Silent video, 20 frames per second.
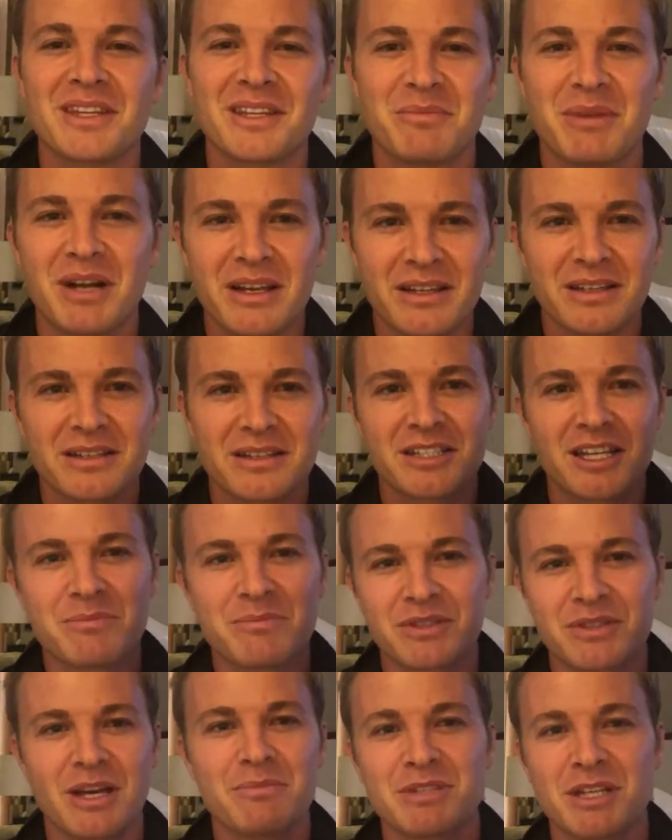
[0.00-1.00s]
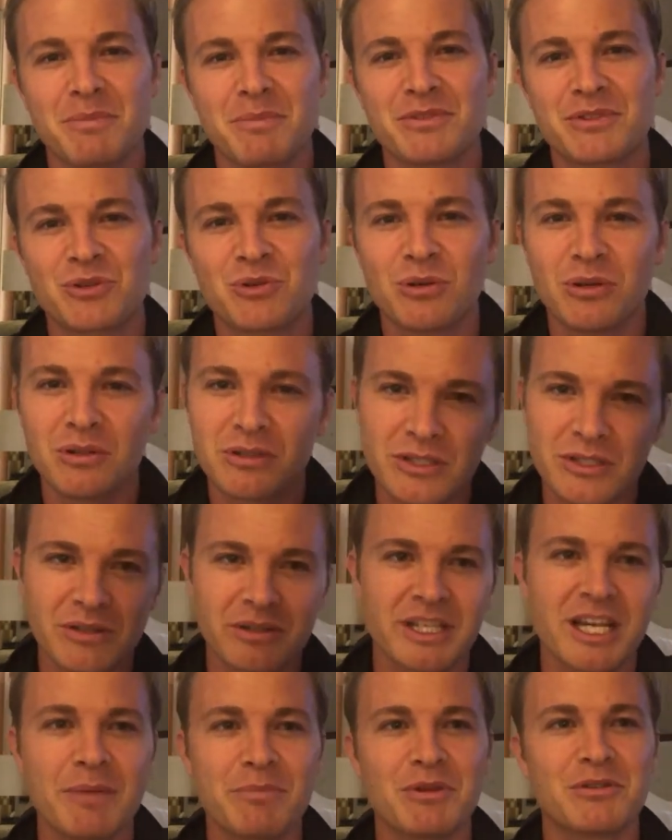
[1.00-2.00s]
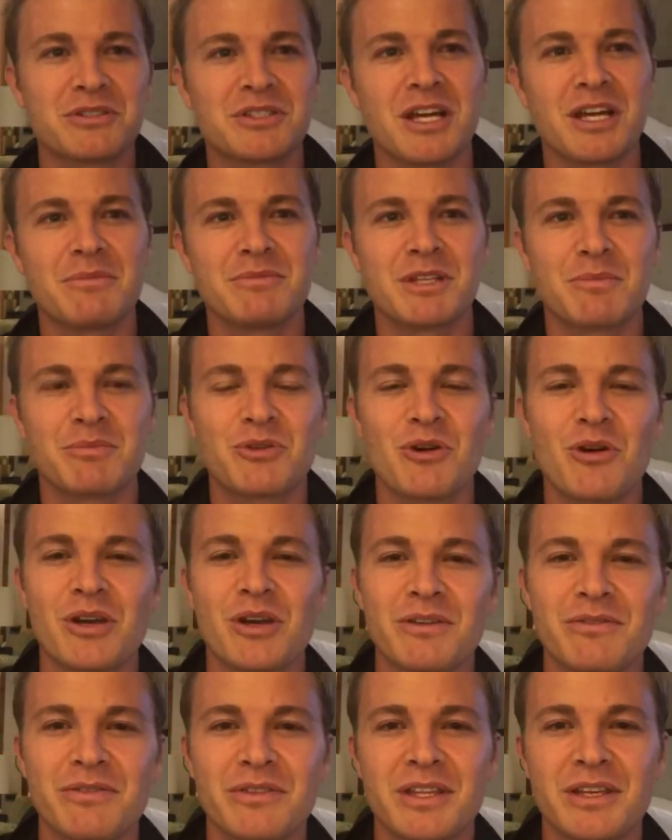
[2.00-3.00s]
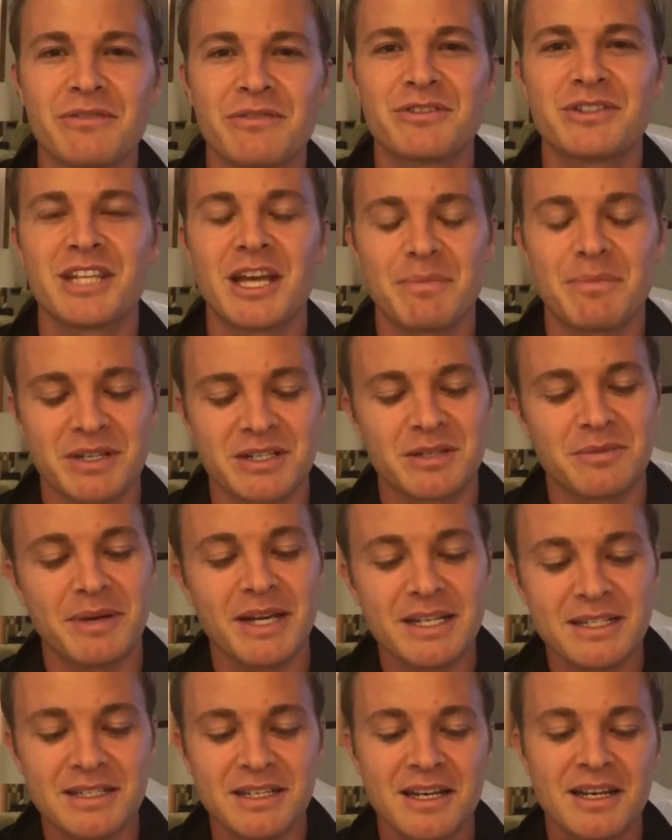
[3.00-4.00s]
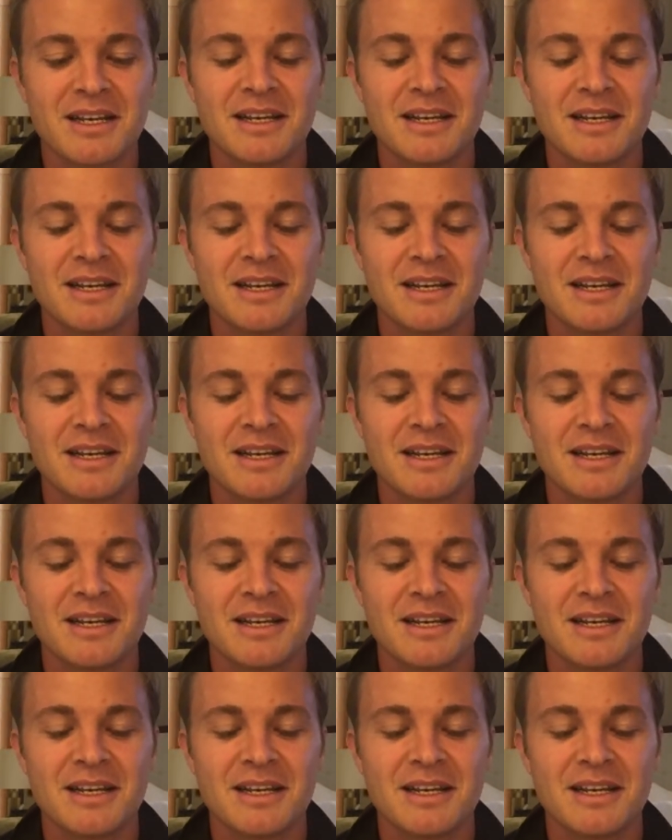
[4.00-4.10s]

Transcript: But I think some thumbs up is cool, so keep those thumbs up going if you think Verstappen is the best.